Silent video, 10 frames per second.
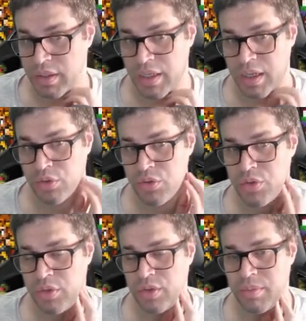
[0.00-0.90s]
It also
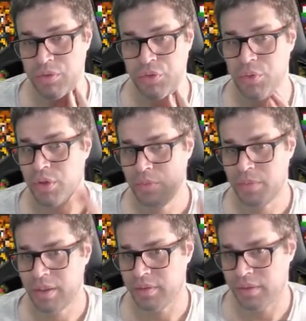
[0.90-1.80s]
tries to buff your wheel,
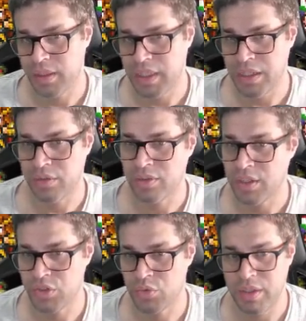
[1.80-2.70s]
but in
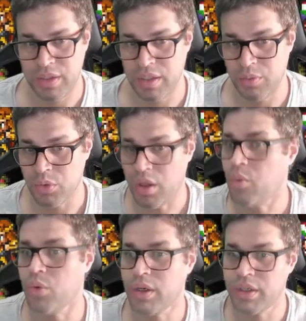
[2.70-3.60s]
stage 20 it will
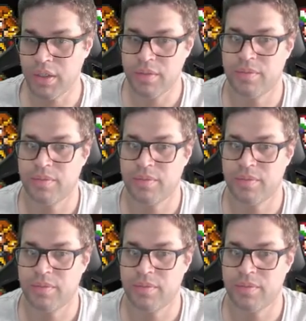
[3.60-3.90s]
not work.